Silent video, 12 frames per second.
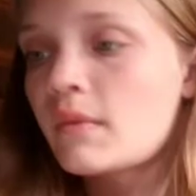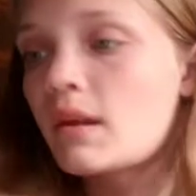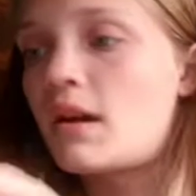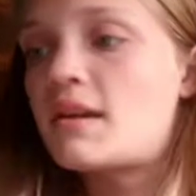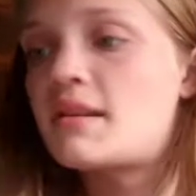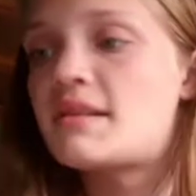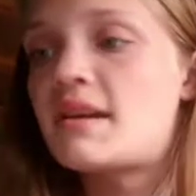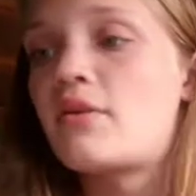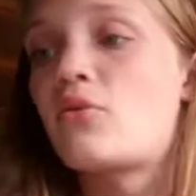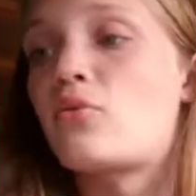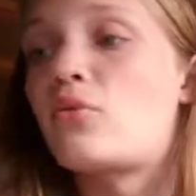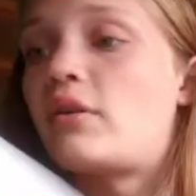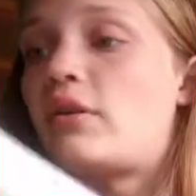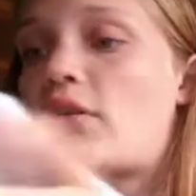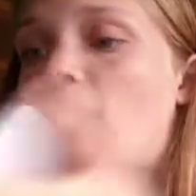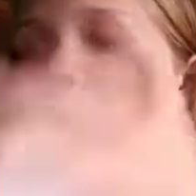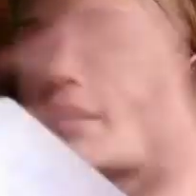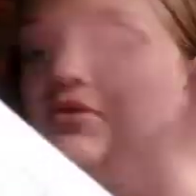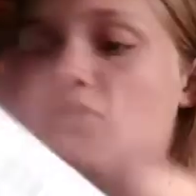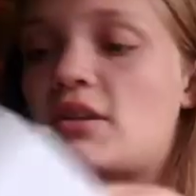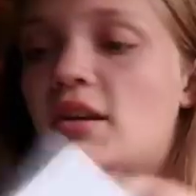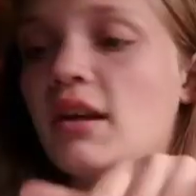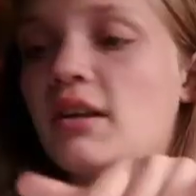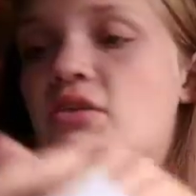That is a really long entry
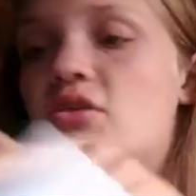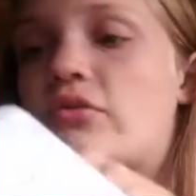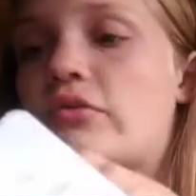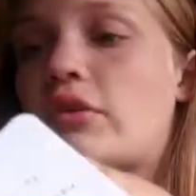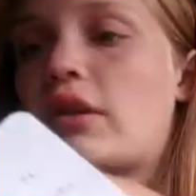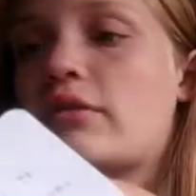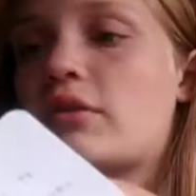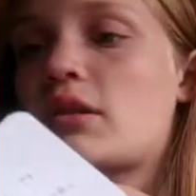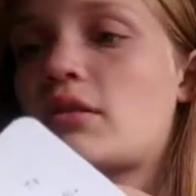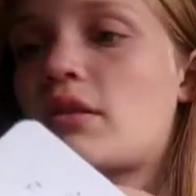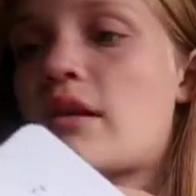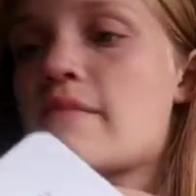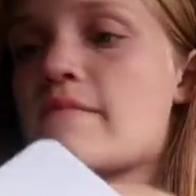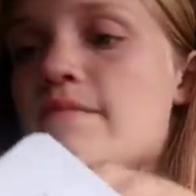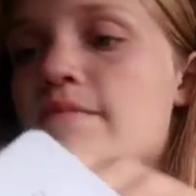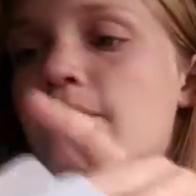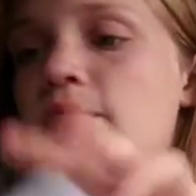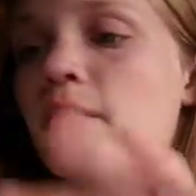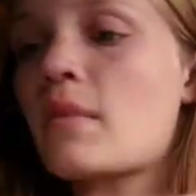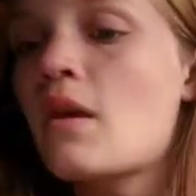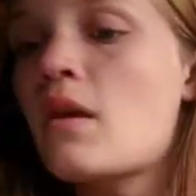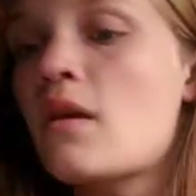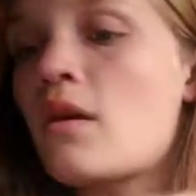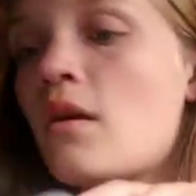and I don't like reading that.
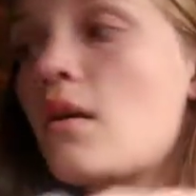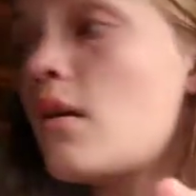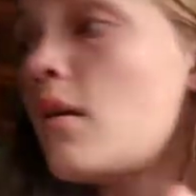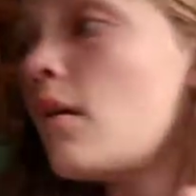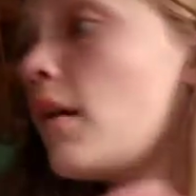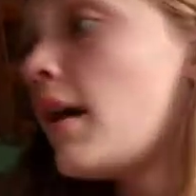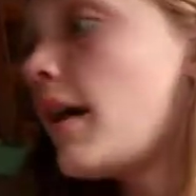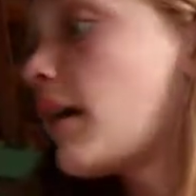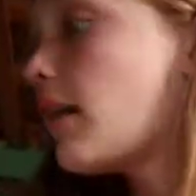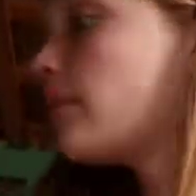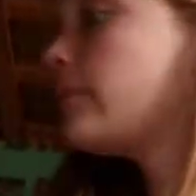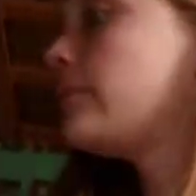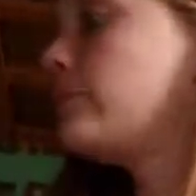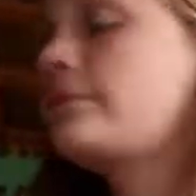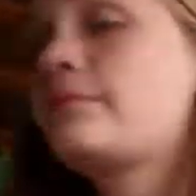Hang on.